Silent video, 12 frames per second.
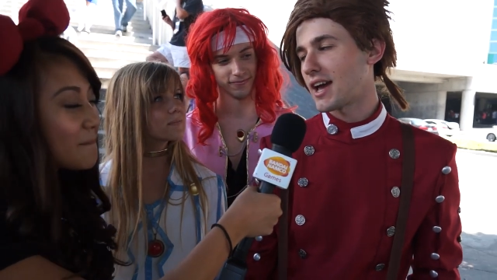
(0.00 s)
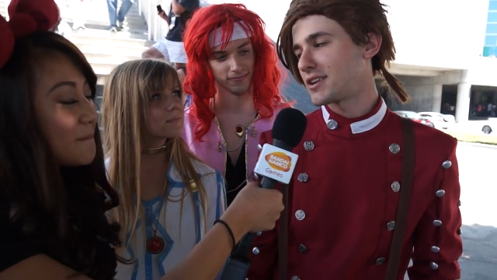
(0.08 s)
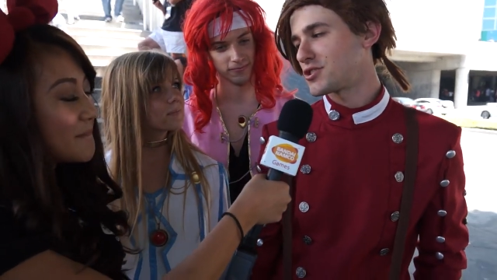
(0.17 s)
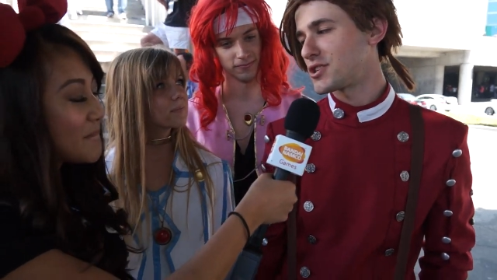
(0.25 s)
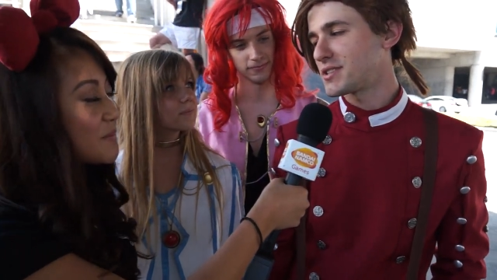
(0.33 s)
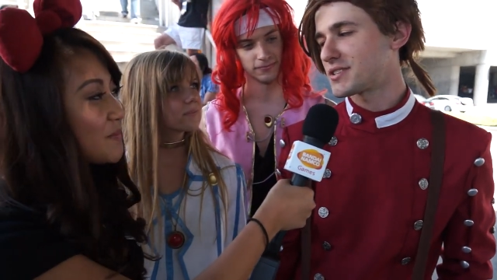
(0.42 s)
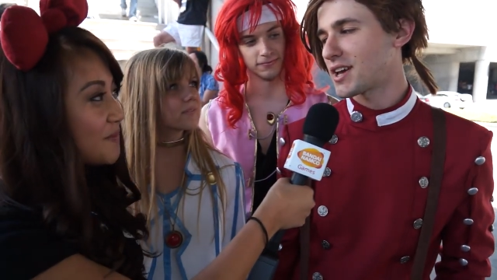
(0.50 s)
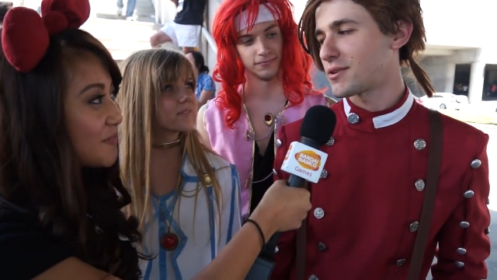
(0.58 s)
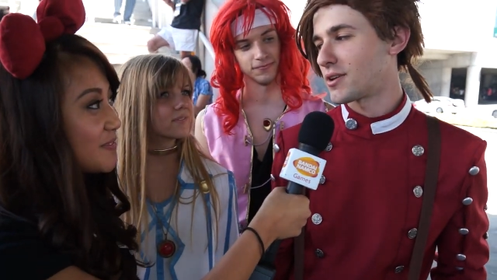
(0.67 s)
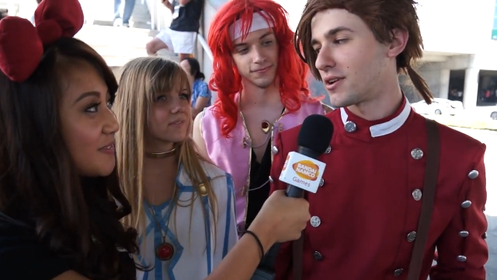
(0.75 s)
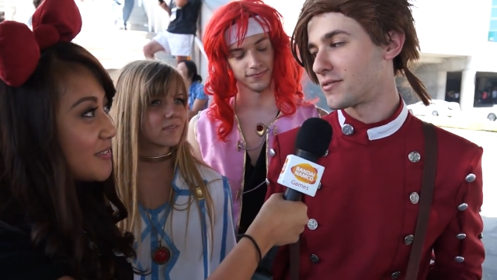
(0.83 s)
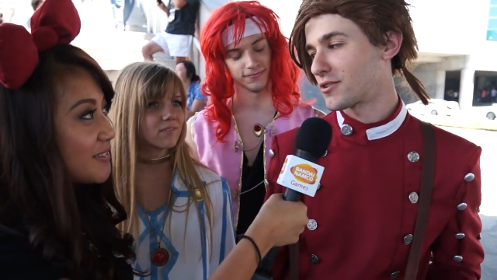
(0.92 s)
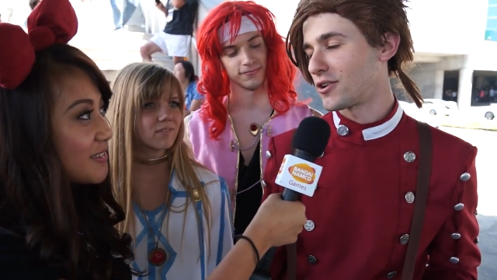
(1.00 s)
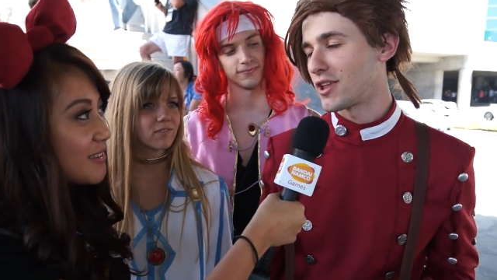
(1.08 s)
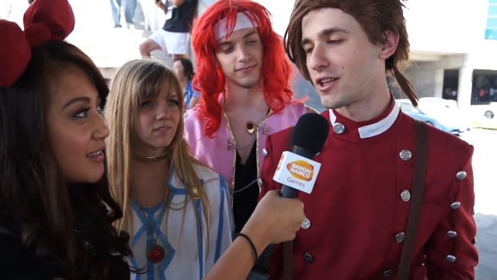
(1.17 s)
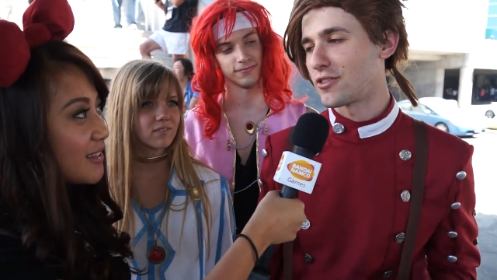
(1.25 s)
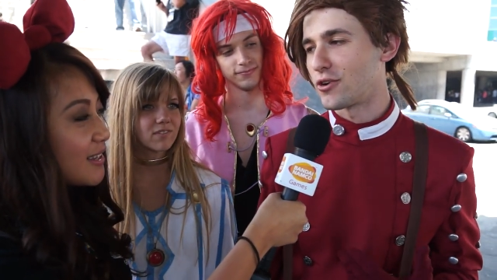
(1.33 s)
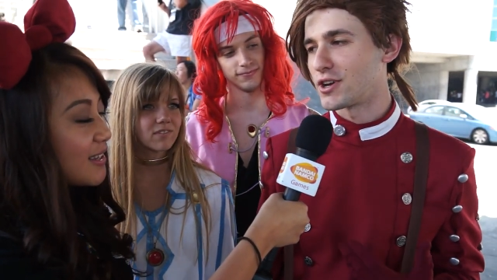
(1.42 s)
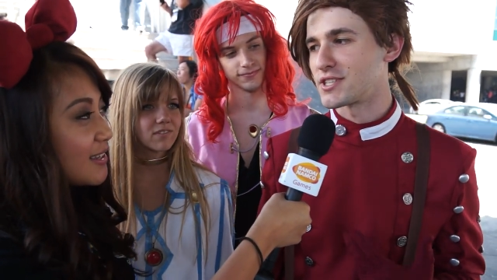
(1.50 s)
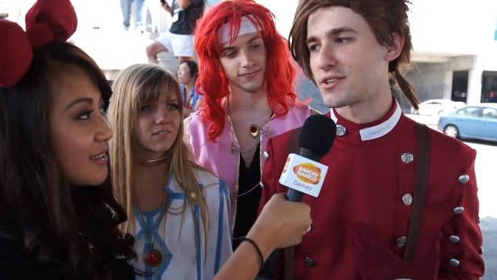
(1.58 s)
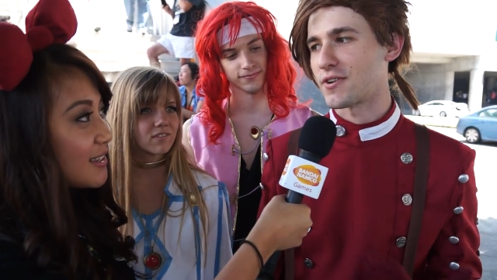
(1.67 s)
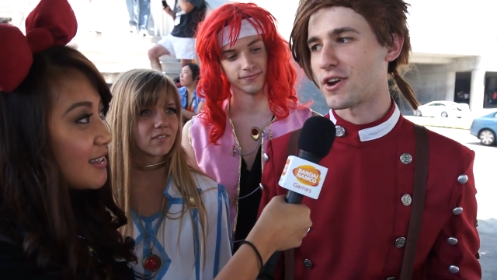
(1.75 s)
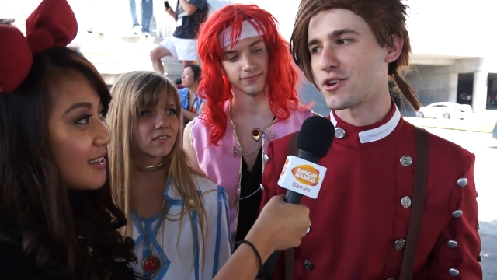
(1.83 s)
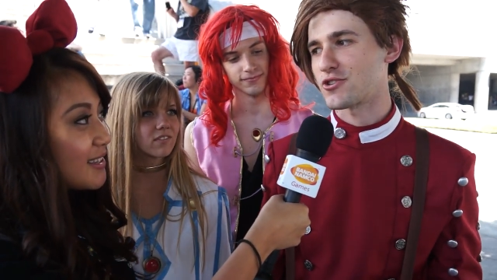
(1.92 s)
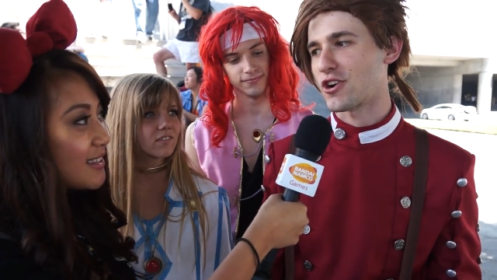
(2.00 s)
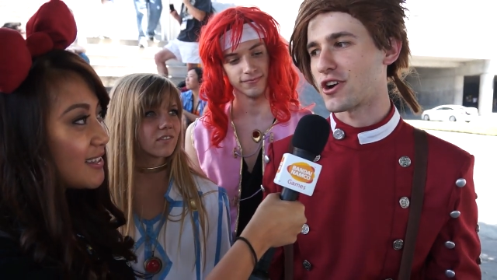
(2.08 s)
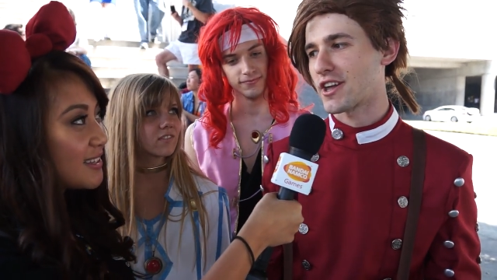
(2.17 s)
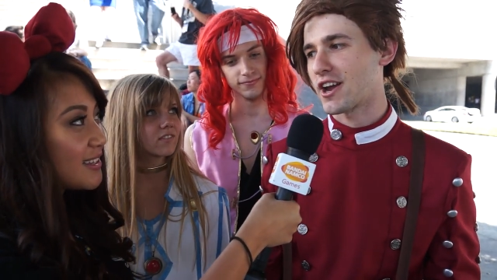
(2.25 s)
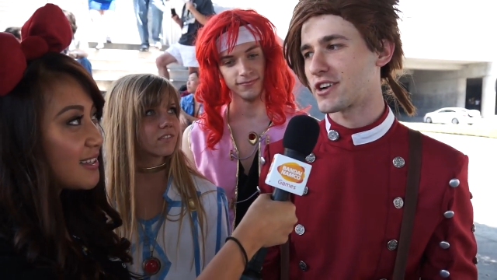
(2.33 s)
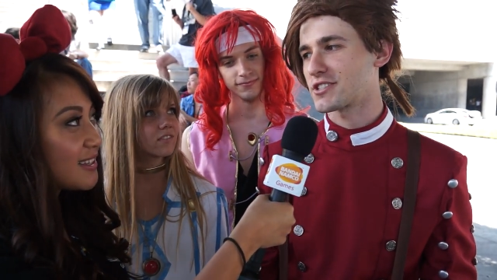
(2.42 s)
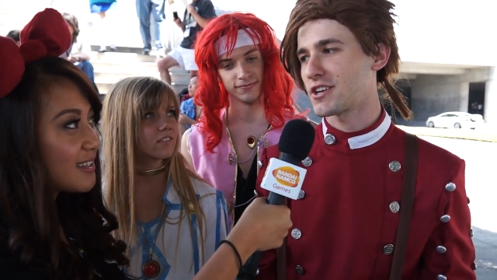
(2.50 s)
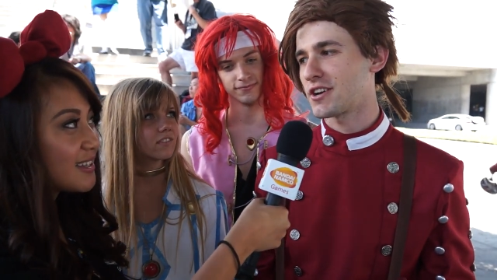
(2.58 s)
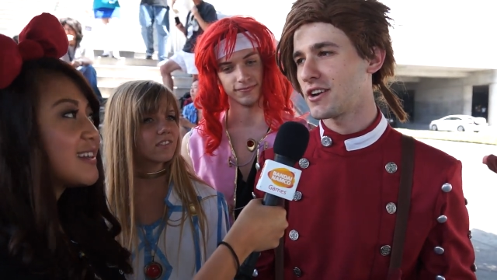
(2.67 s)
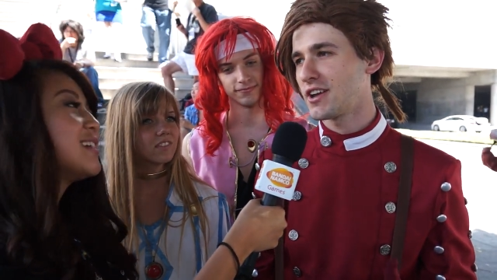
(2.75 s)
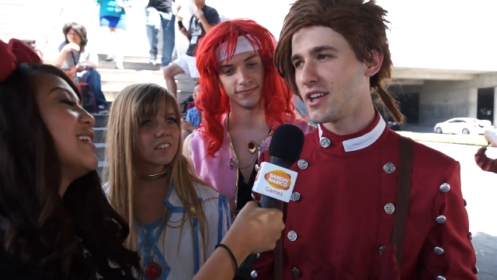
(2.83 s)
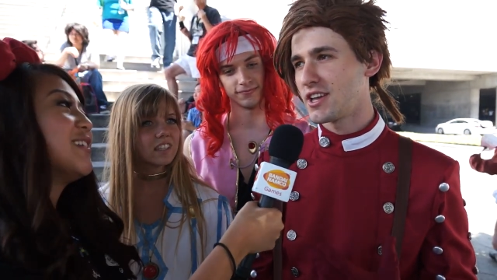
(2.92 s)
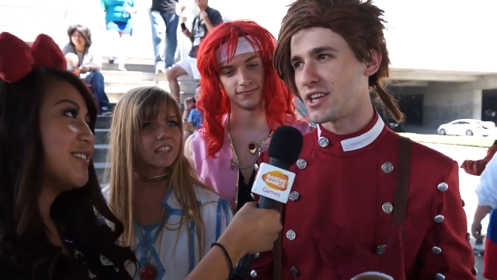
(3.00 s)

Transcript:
Speaker 1: as she said of Colette, Lloyd is a very strong character.